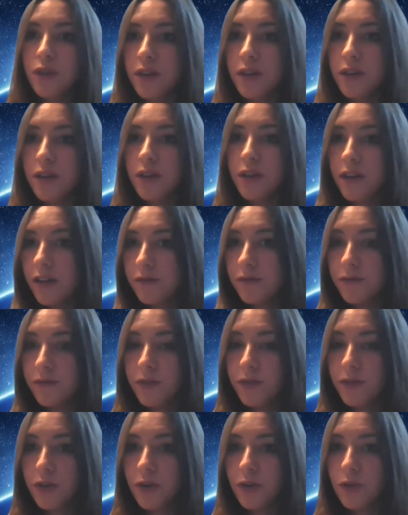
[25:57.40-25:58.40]
Do you
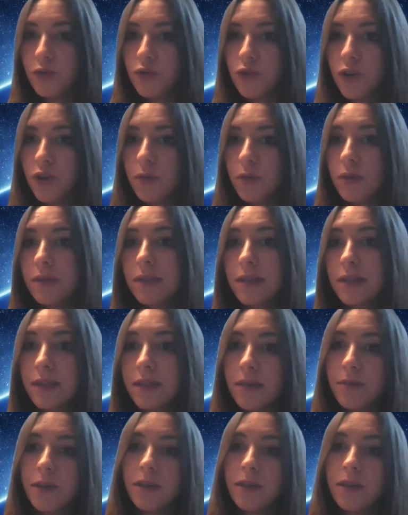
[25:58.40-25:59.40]
have, you know,
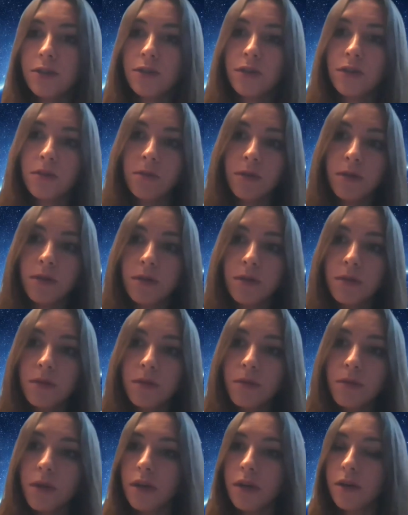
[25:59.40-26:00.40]
trouble sleeping,
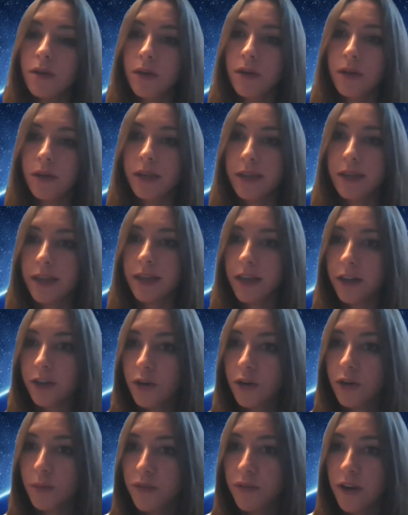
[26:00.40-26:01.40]
trouble uh,
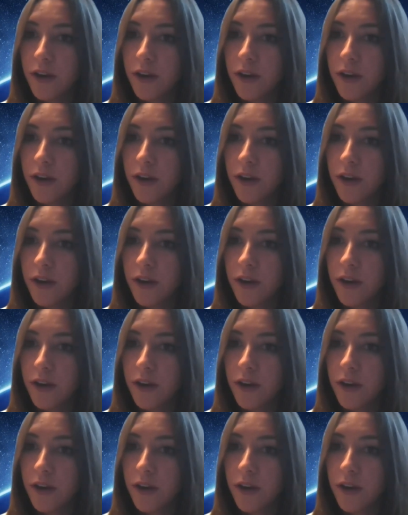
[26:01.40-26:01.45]
getting